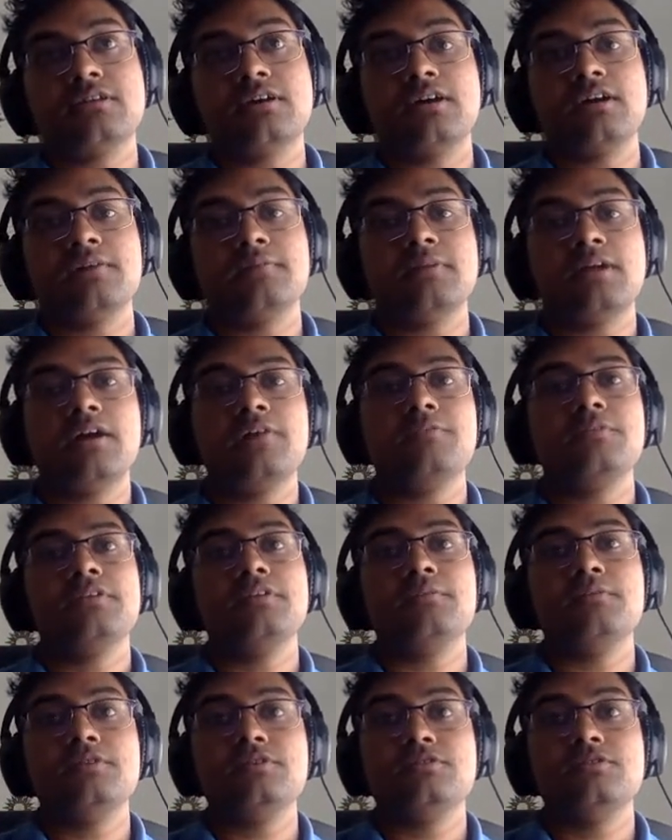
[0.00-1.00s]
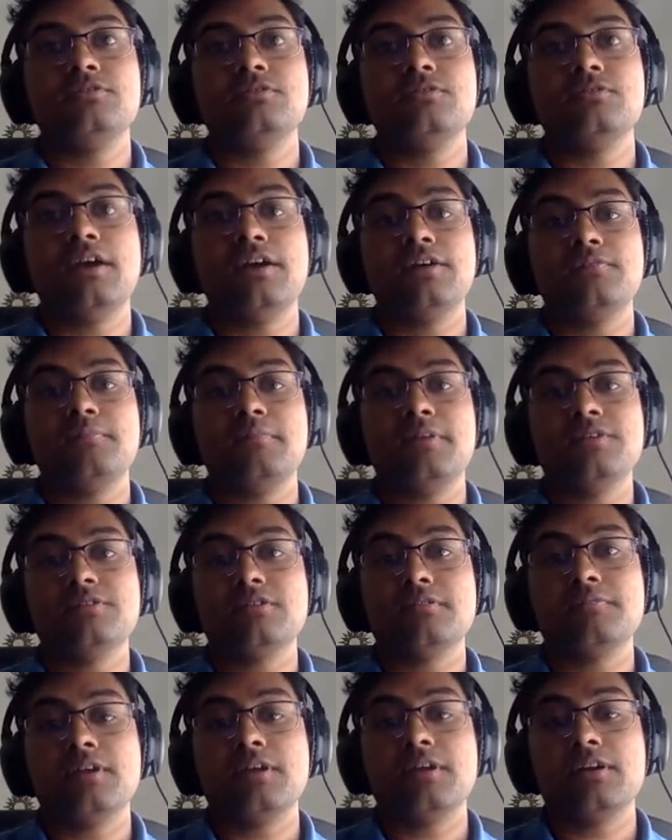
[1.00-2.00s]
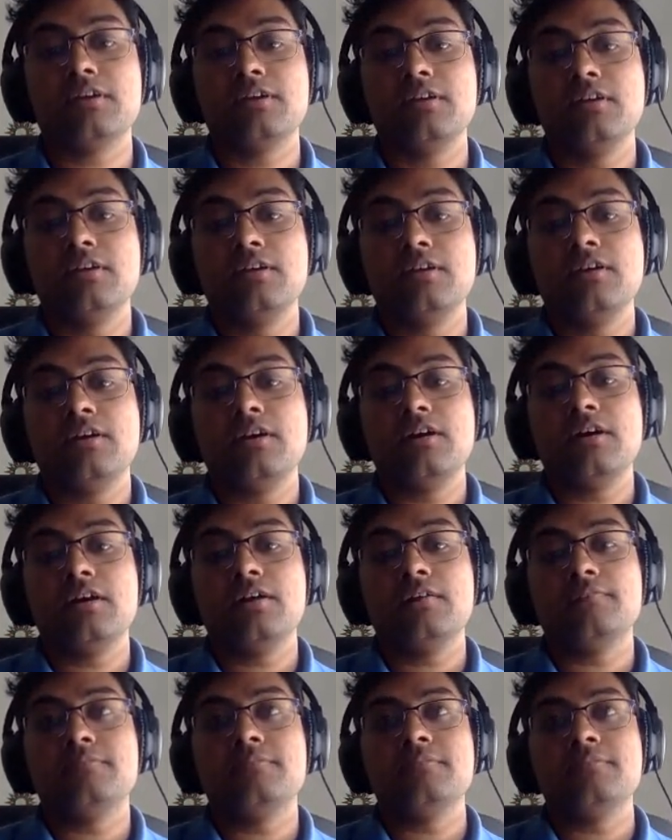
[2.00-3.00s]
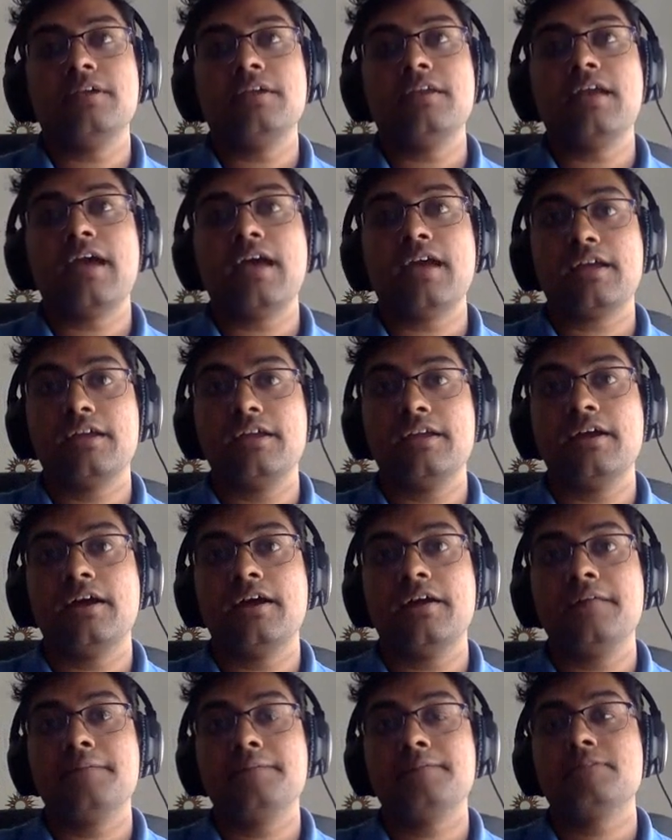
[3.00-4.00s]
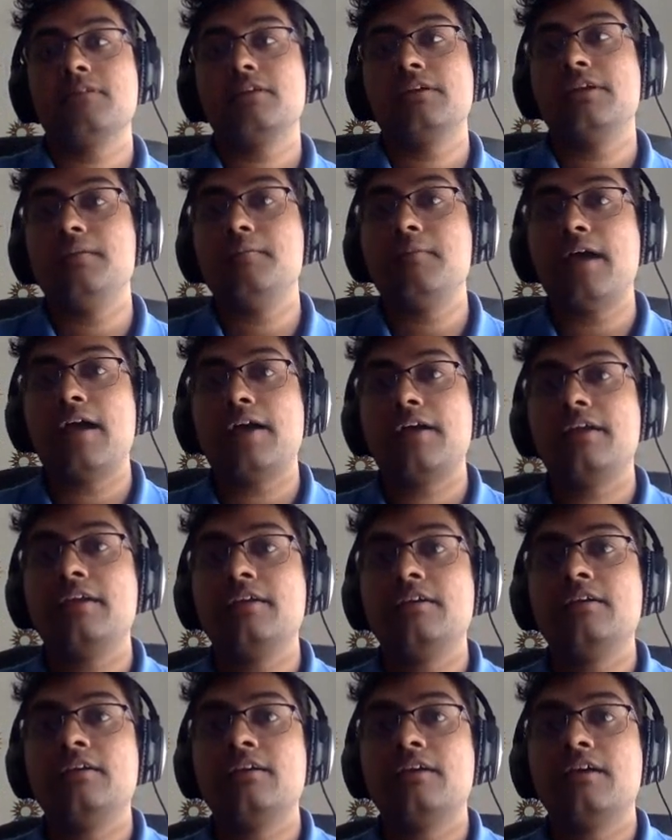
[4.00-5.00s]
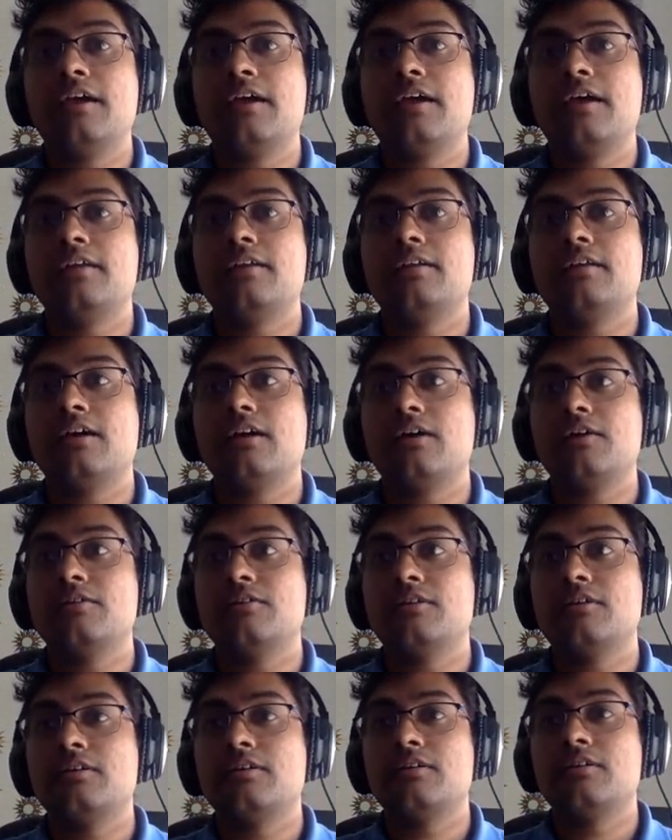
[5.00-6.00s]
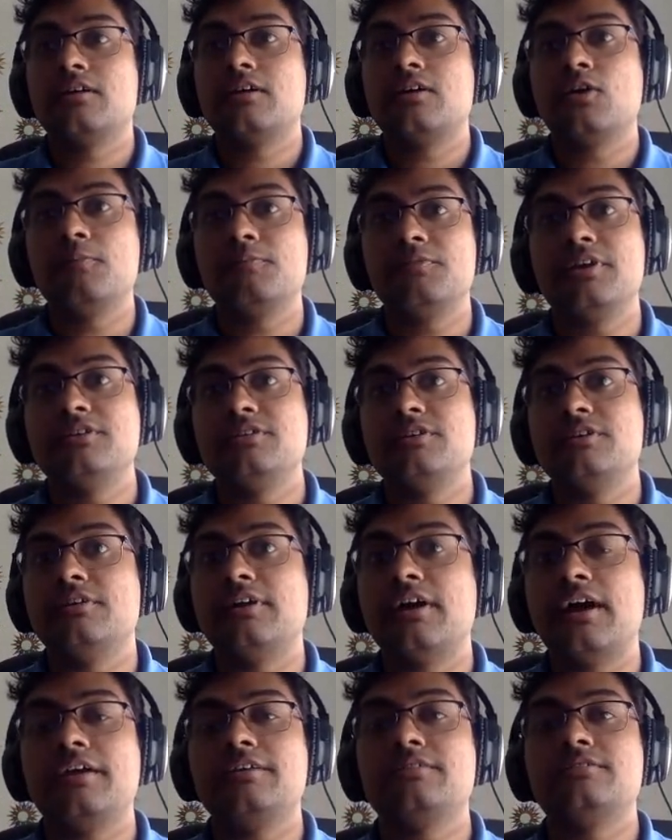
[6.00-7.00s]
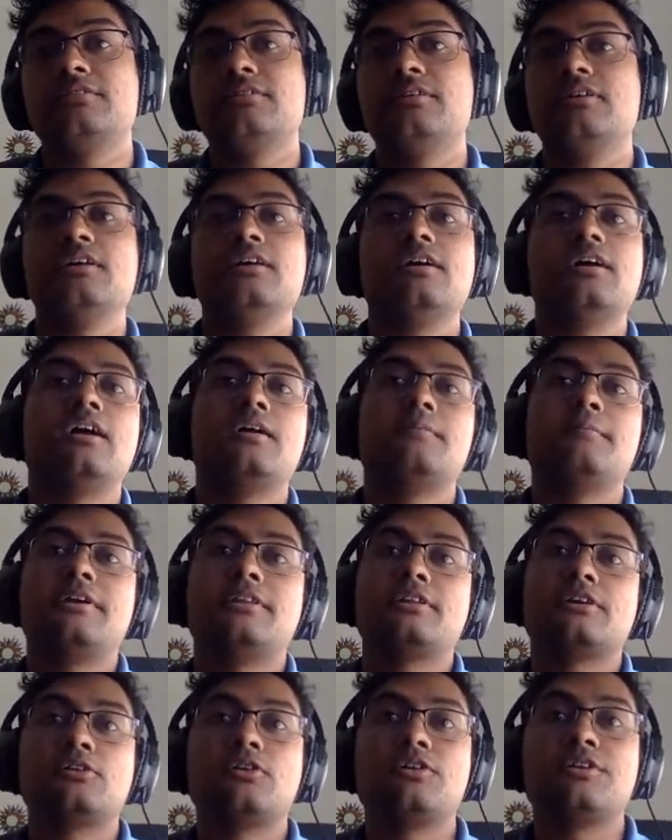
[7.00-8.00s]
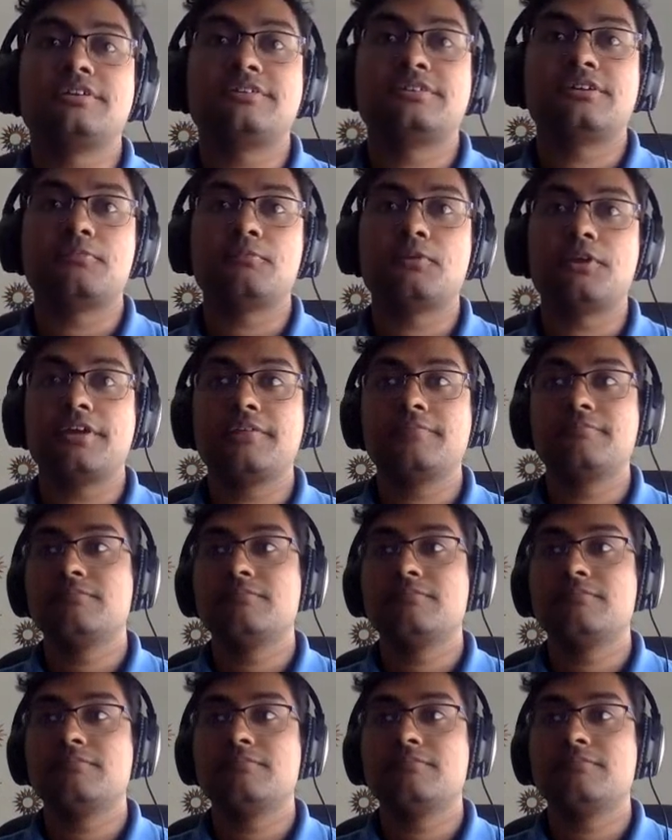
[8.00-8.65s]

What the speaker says: I really wish you guys best of luck in Hack AI. Keep hacking, and I'll hopefully see you guys in the closing ceremony.